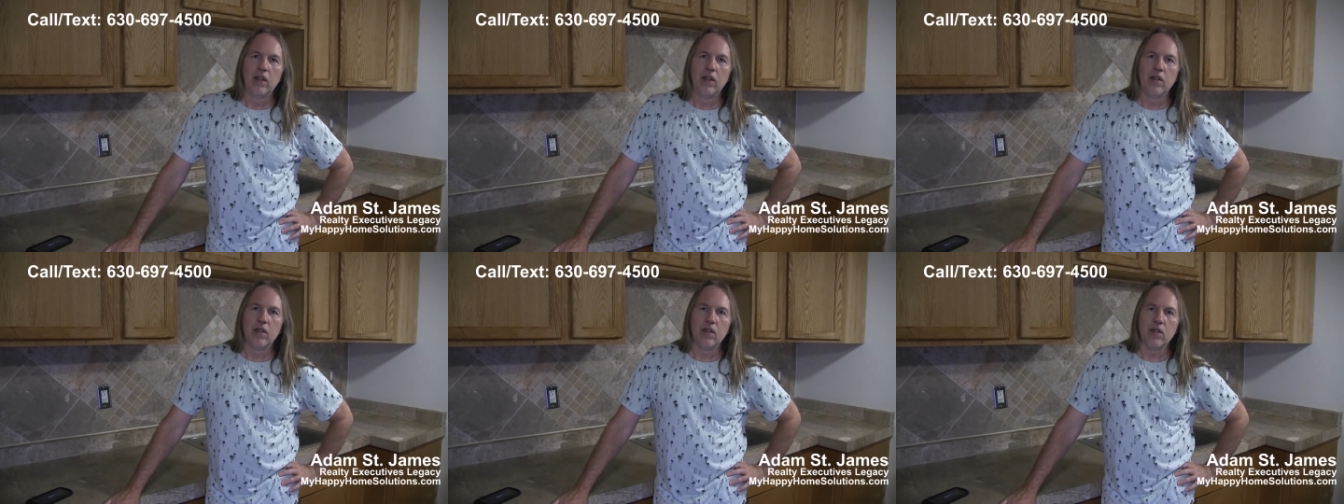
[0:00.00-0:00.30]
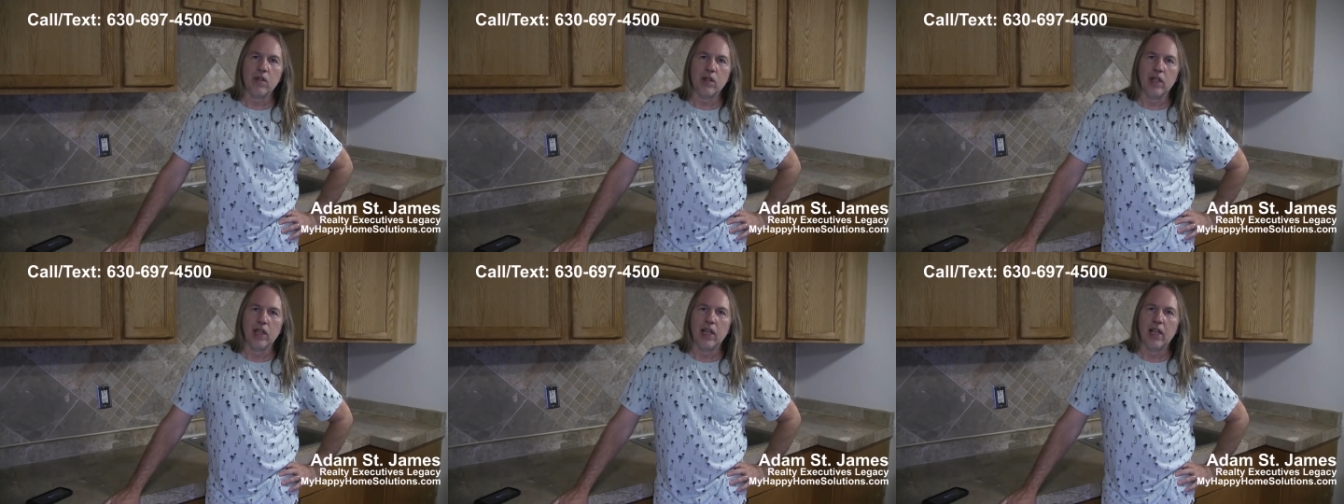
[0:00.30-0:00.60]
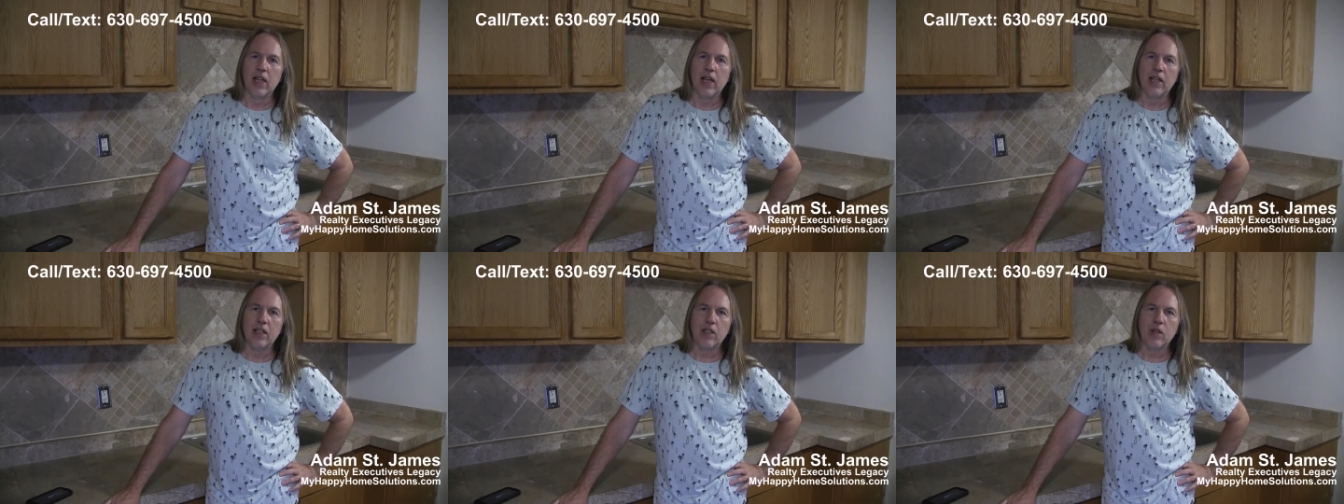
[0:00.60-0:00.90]
There's
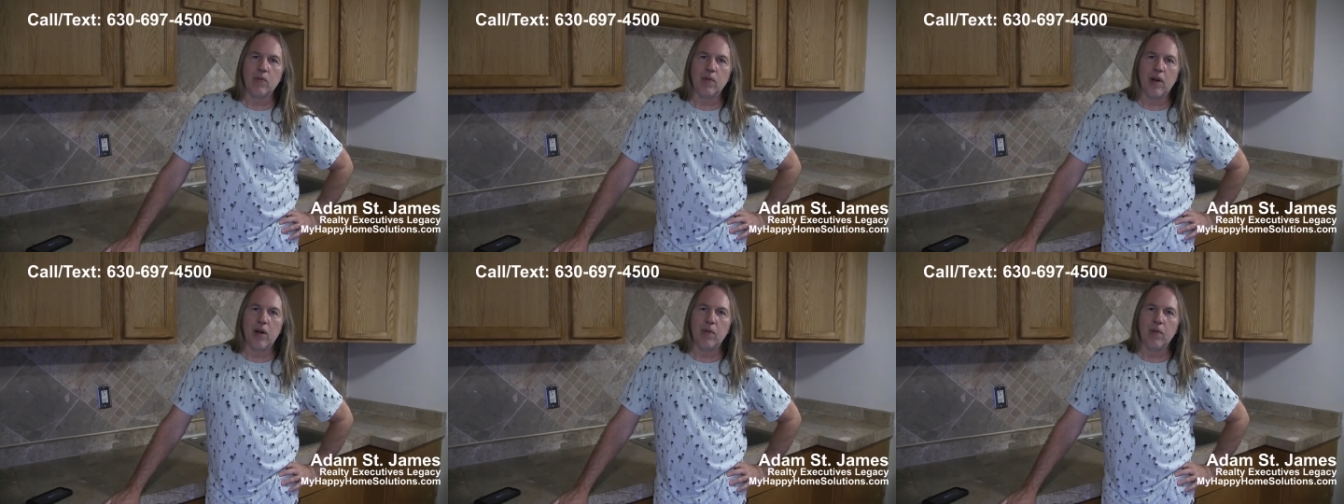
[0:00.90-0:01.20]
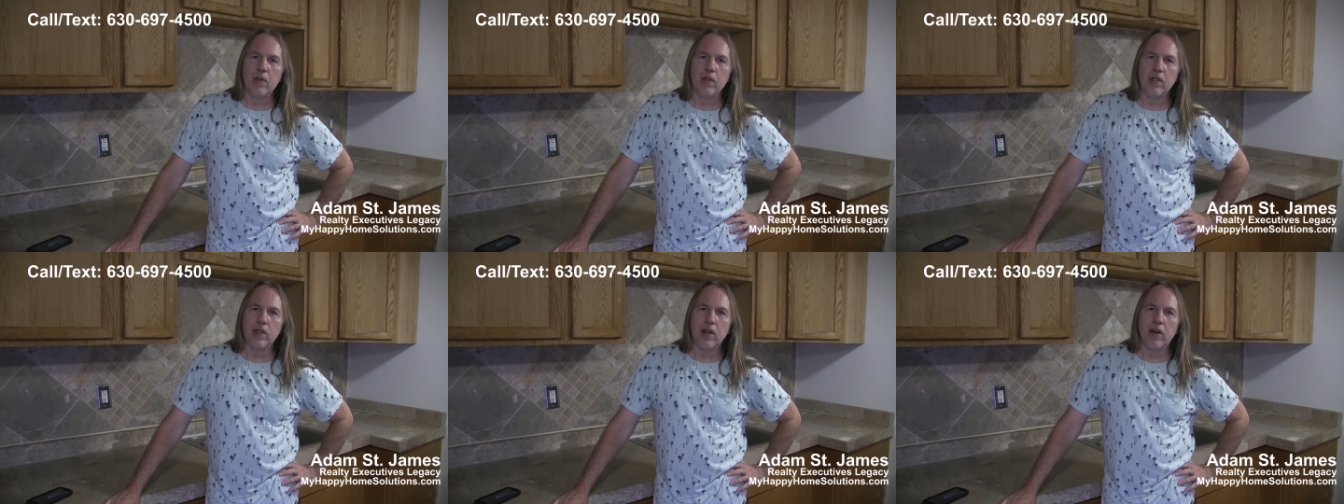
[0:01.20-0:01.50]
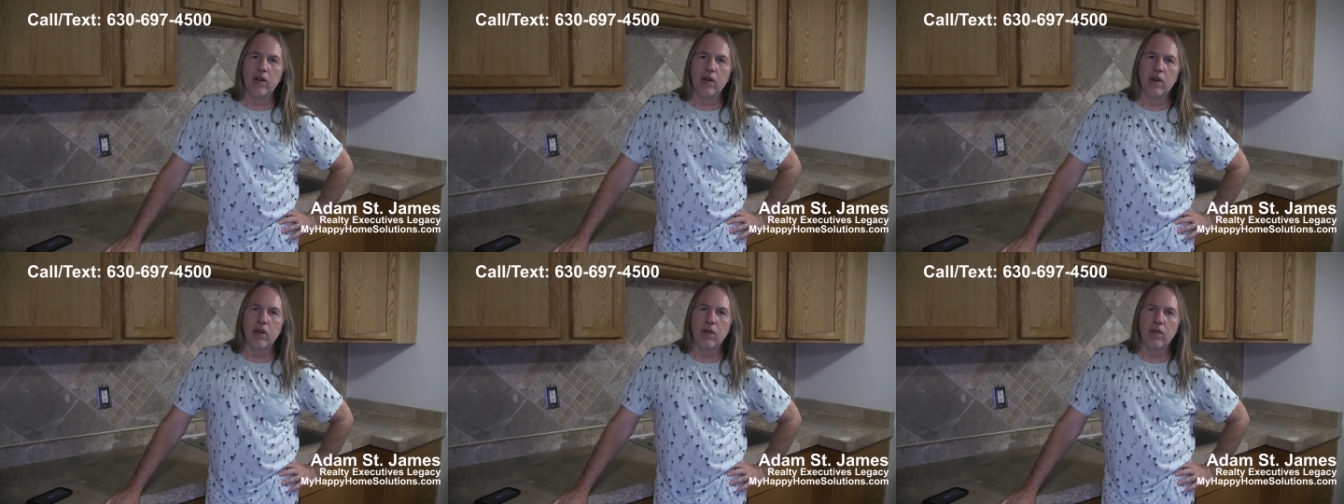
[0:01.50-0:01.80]
lots of properties
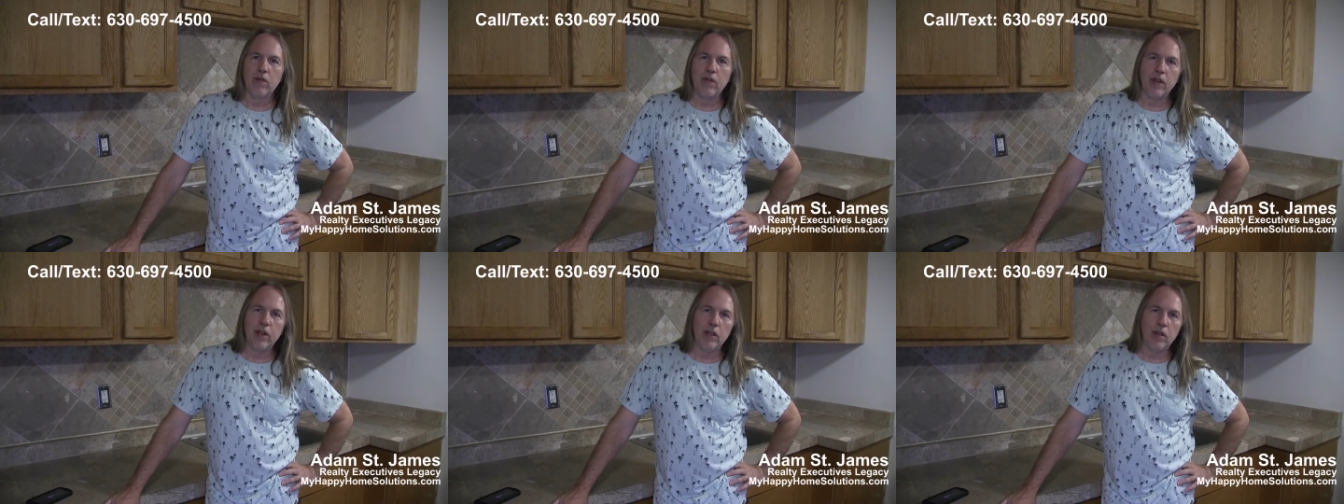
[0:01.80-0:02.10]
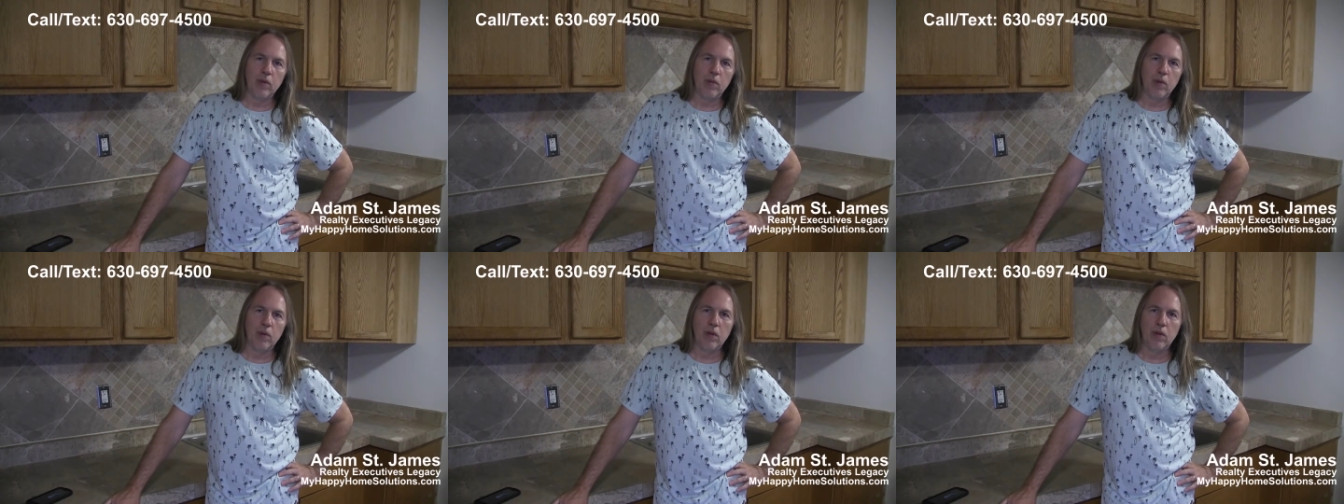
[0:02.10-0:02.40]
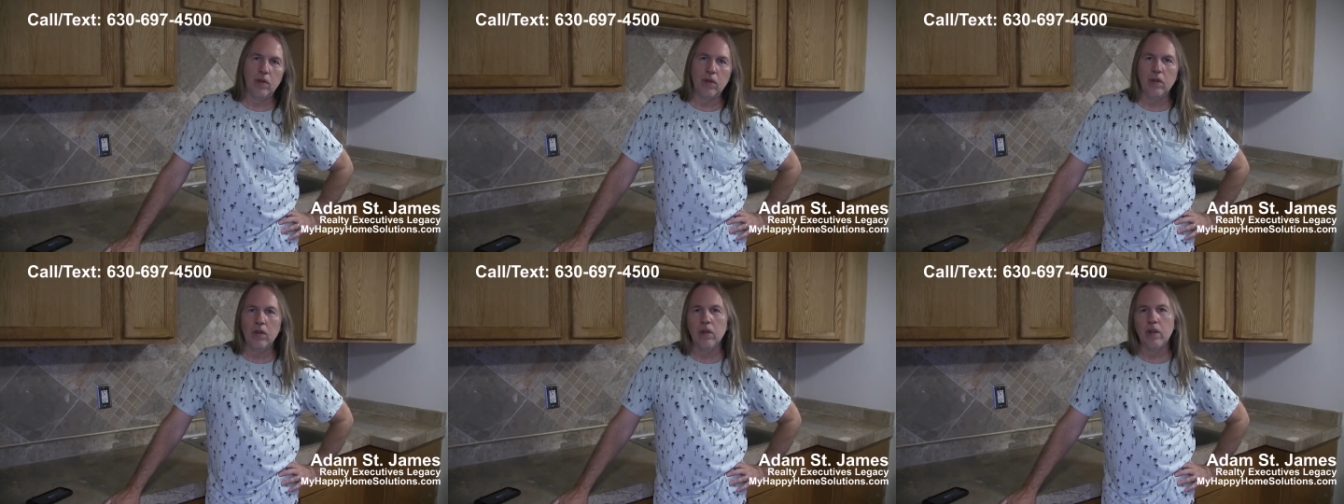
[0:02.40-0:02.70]
out here
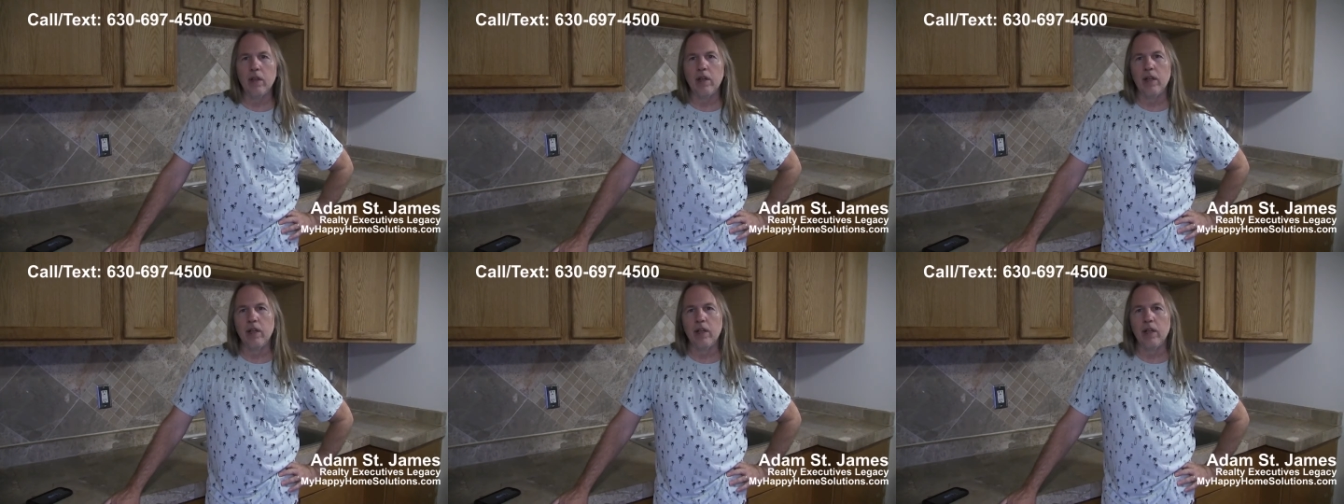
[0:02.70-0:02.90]
available